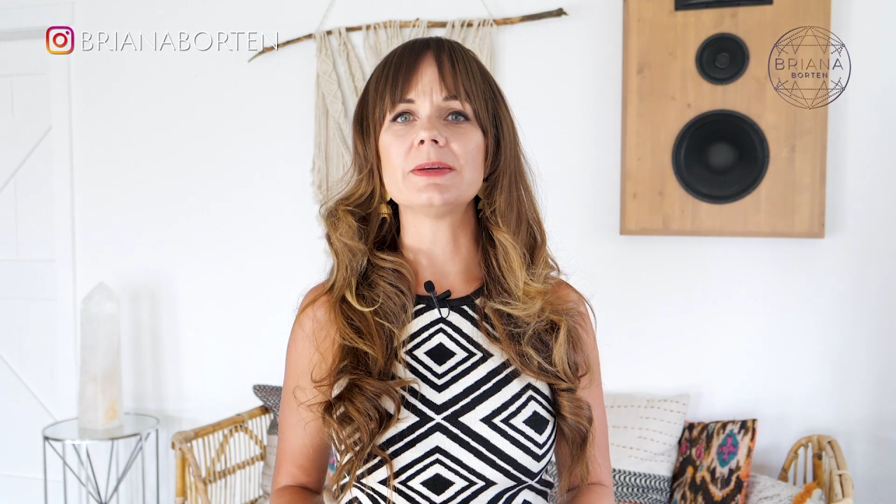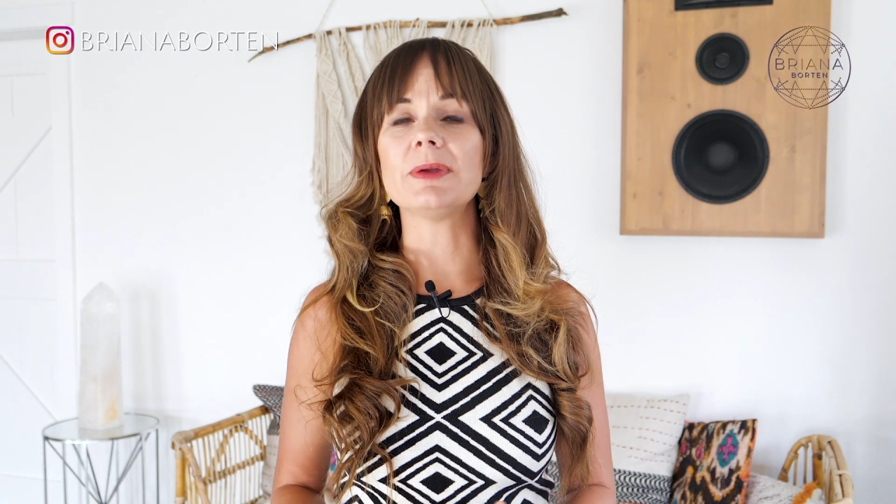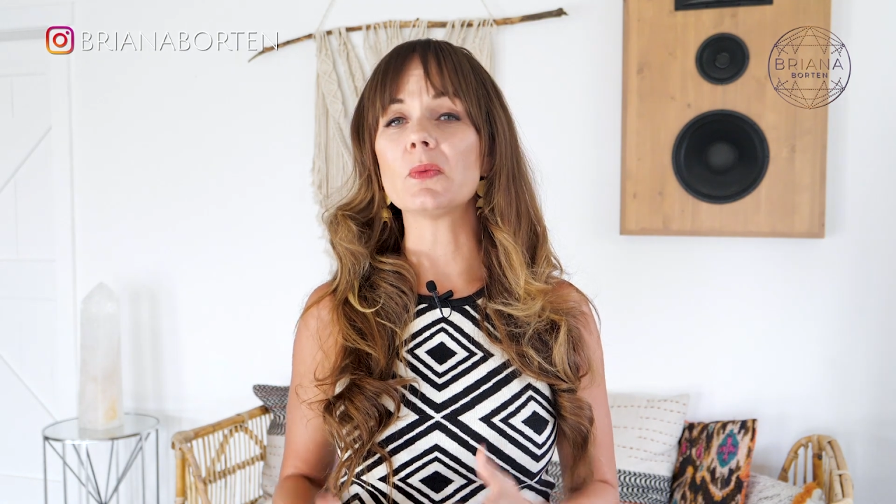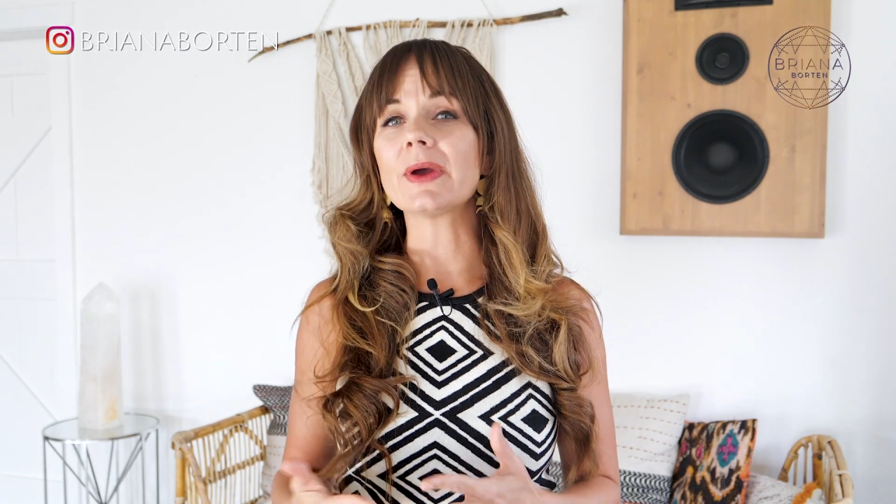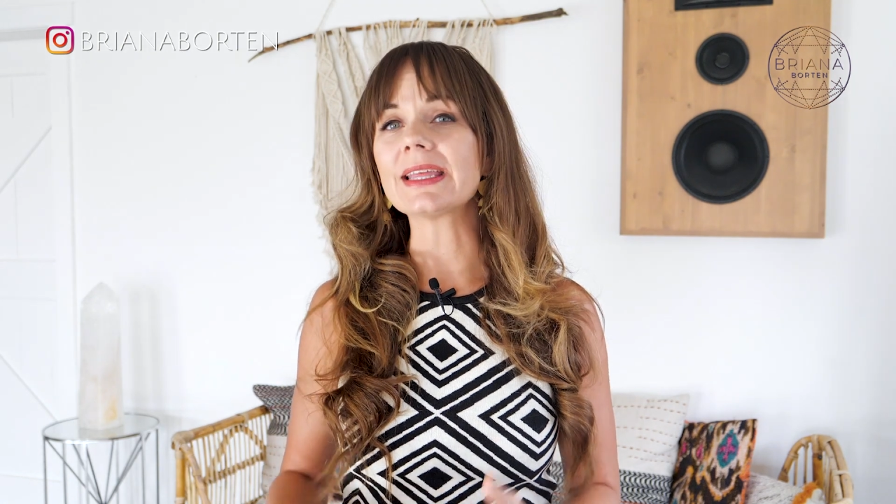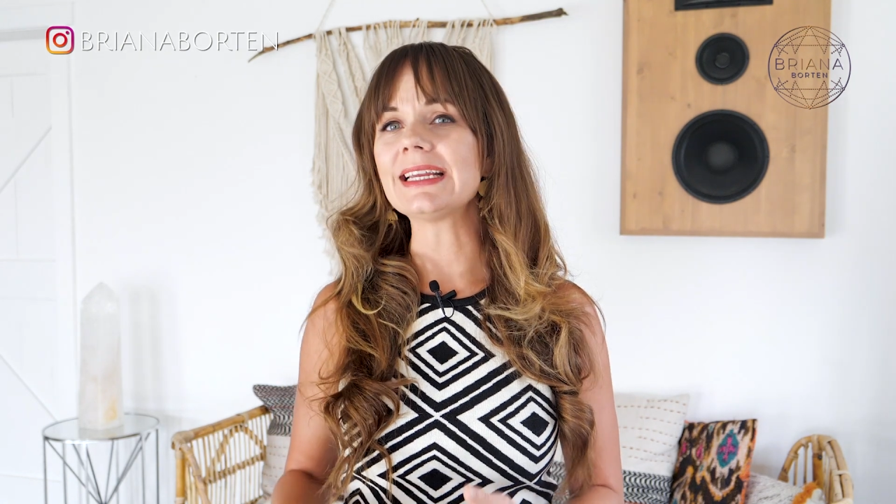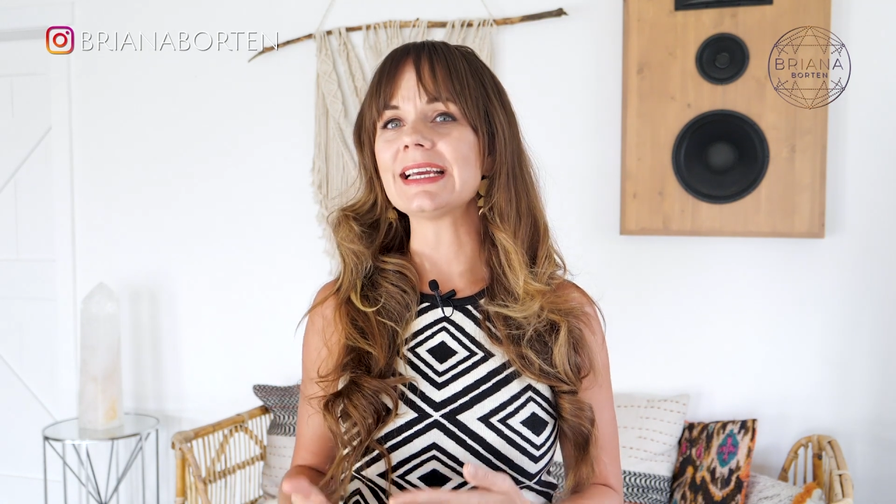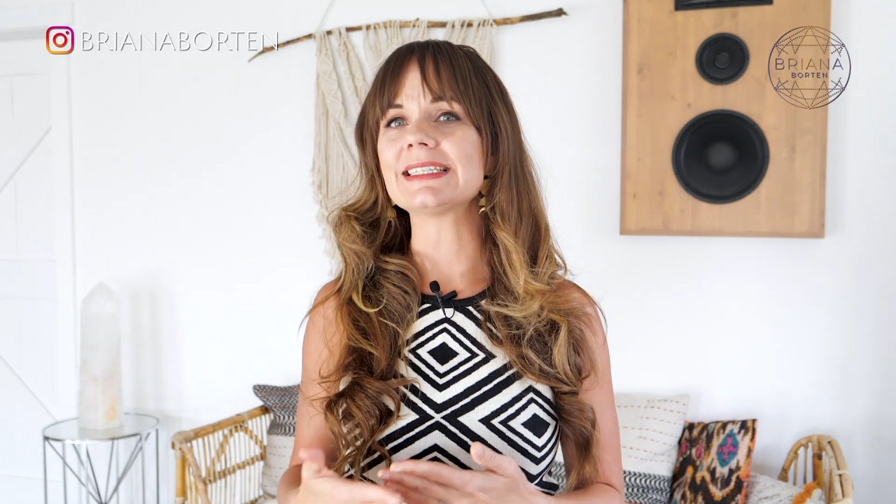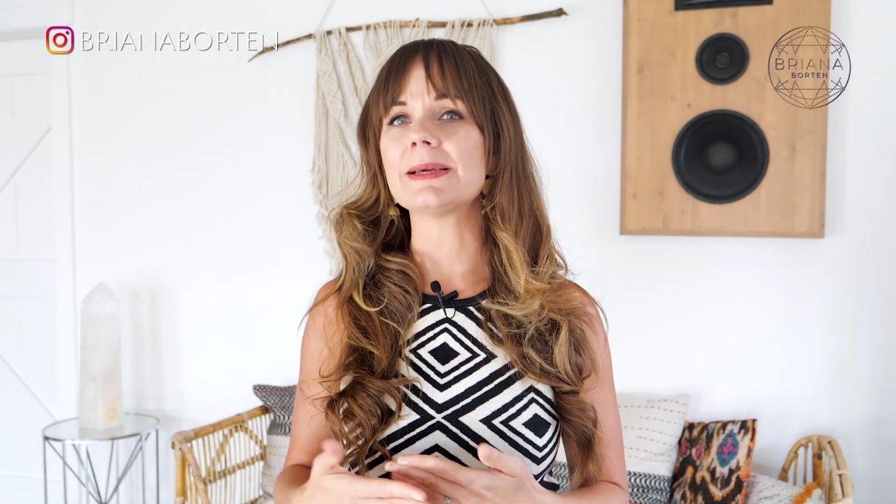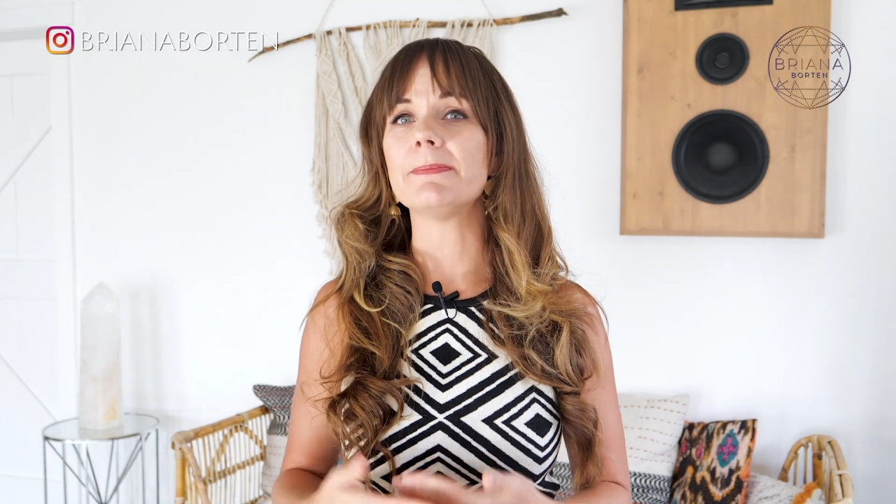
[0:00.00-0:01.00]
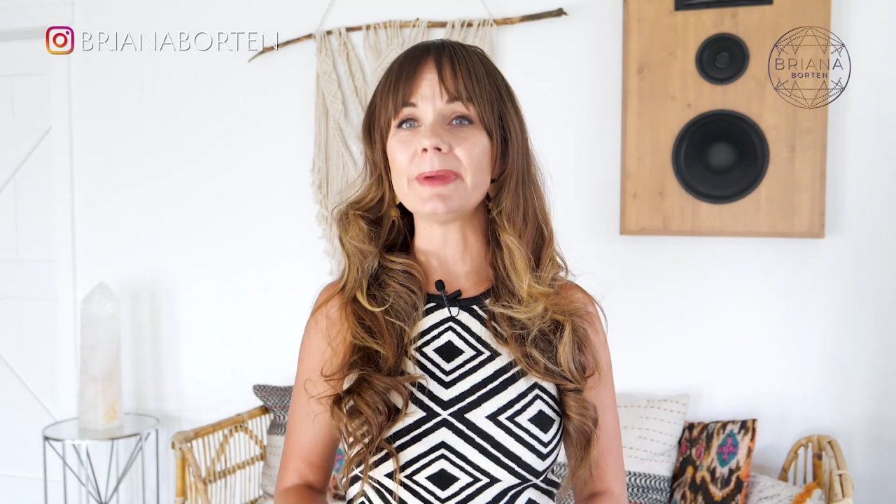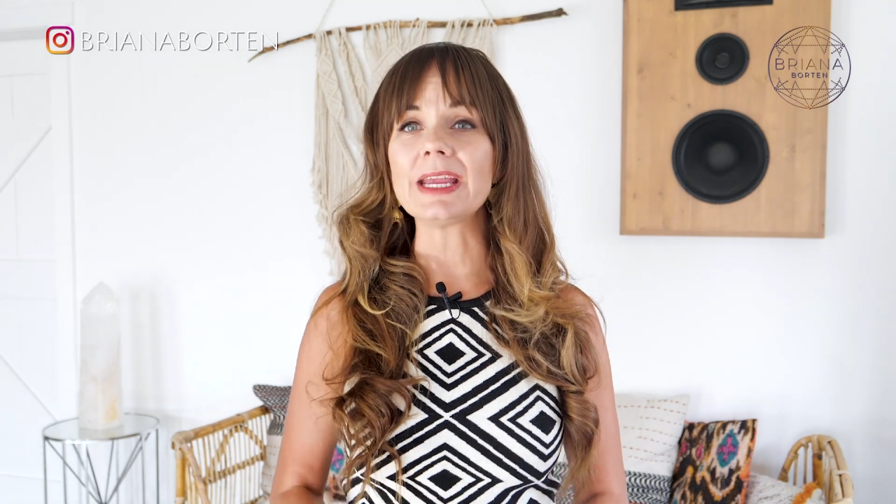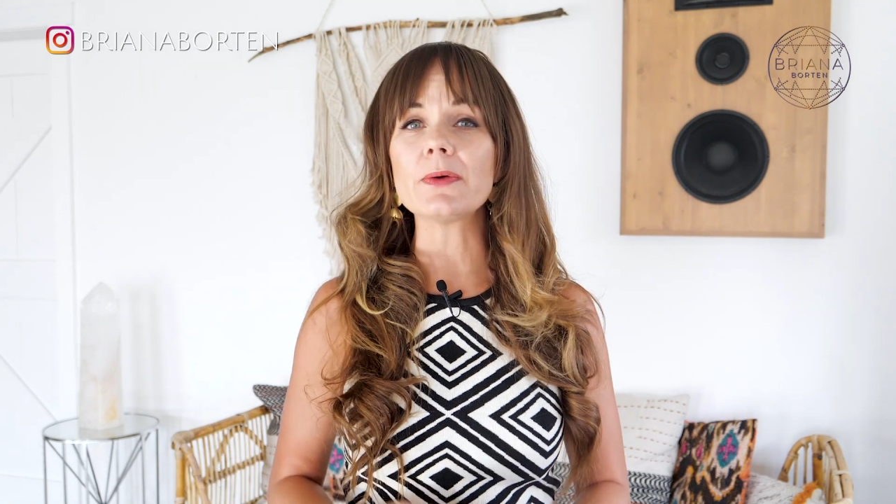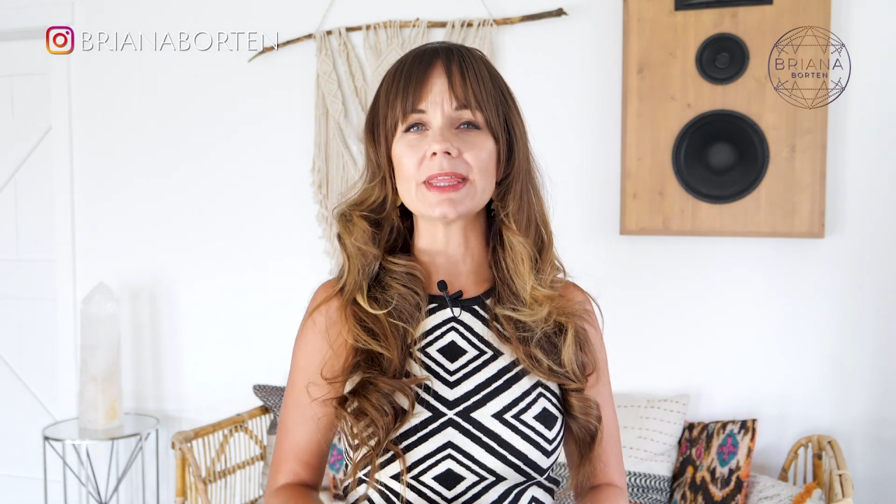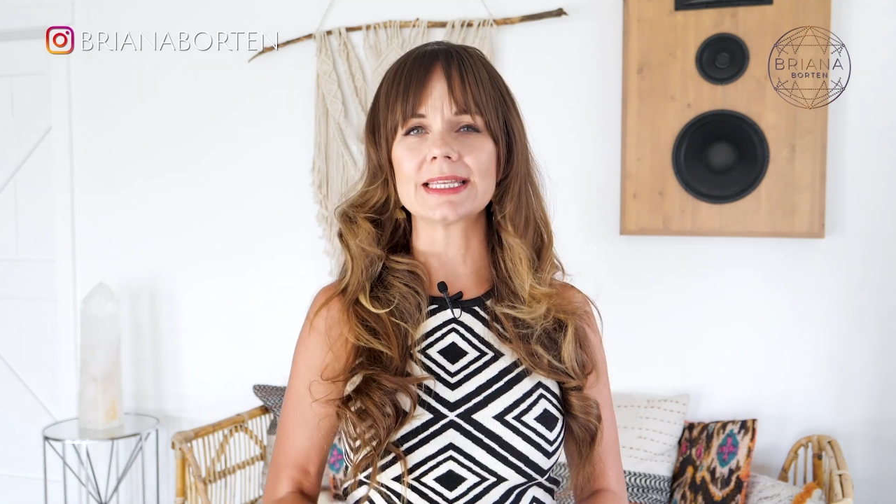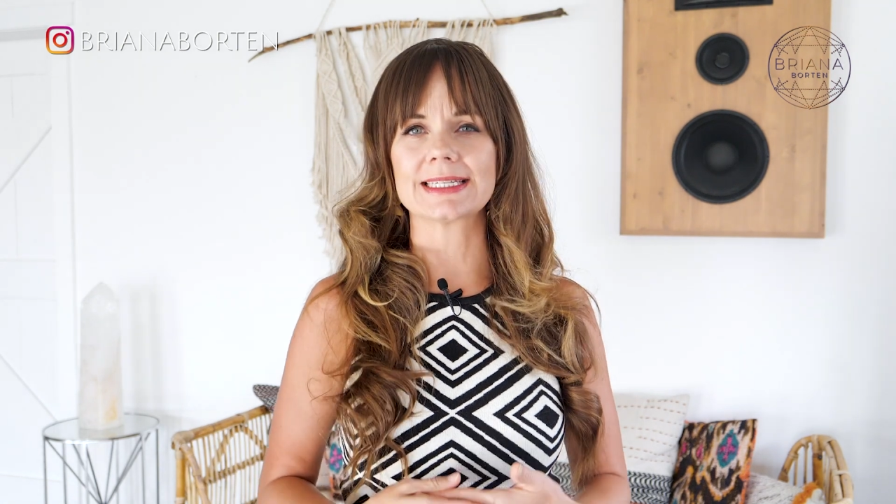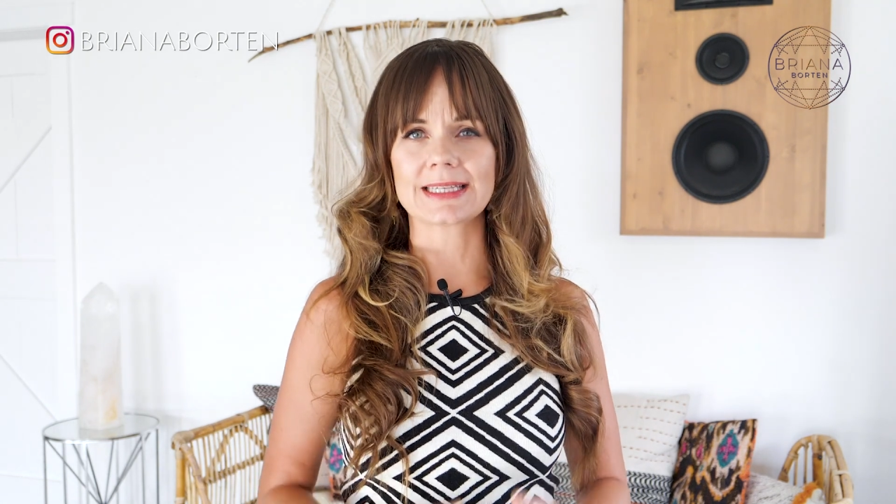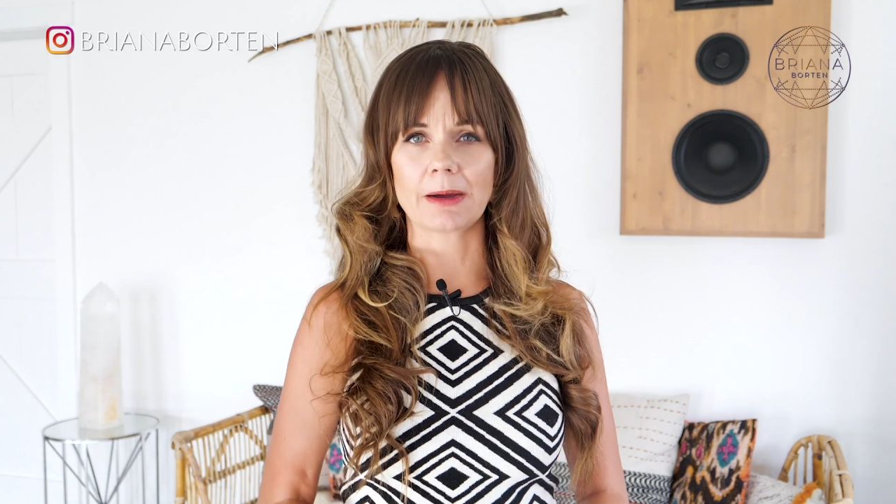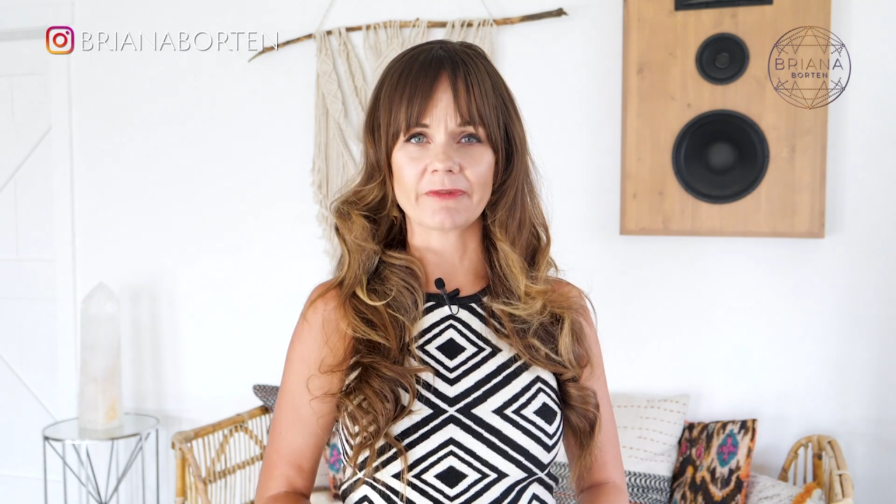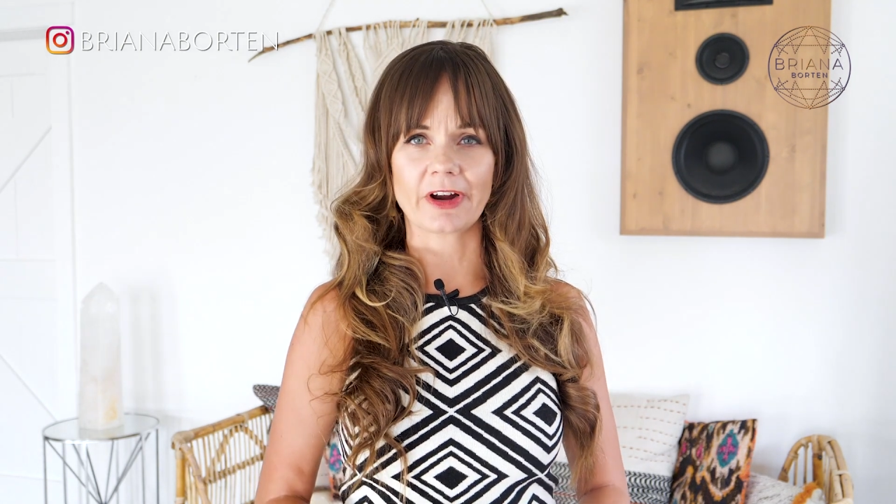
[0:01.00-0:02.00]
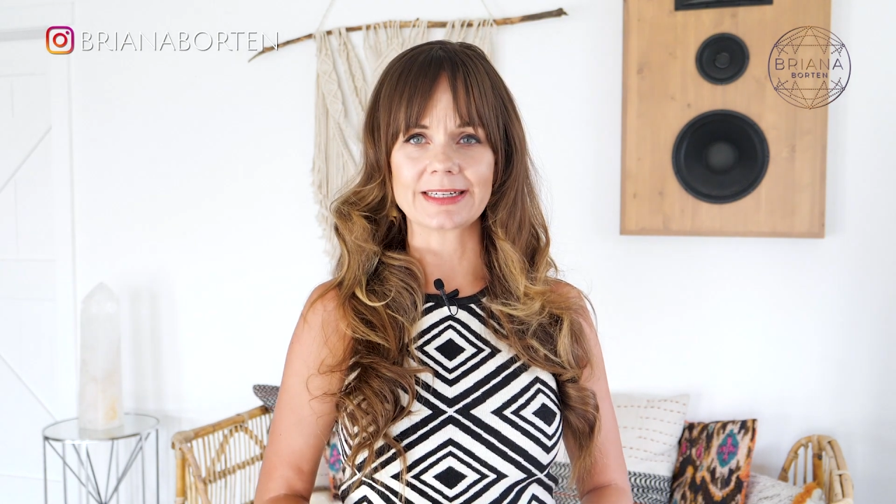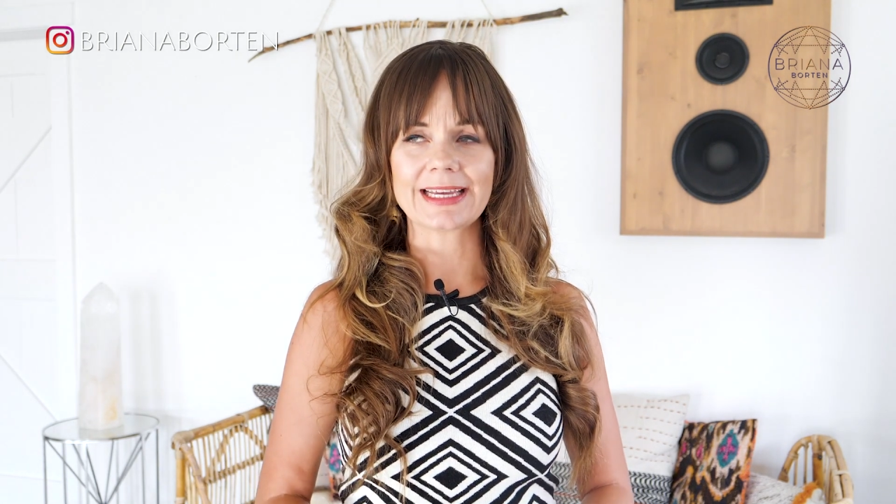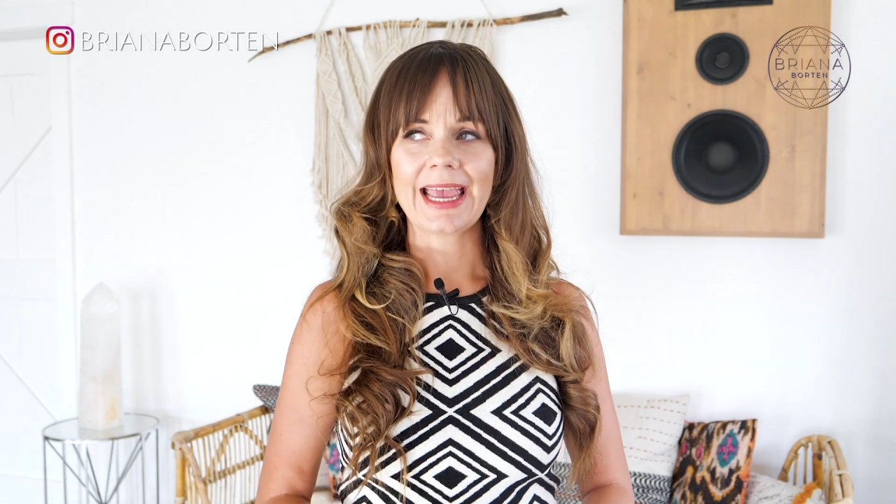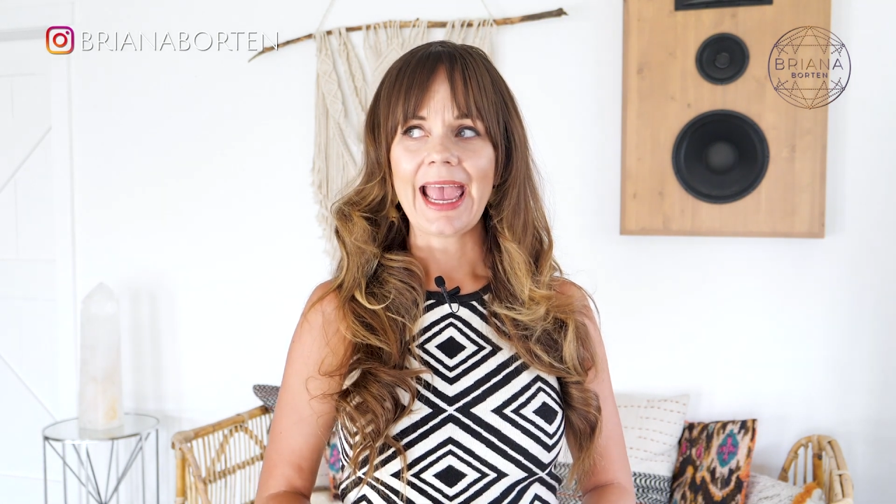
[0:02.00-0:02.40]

to be willing to be with discomfort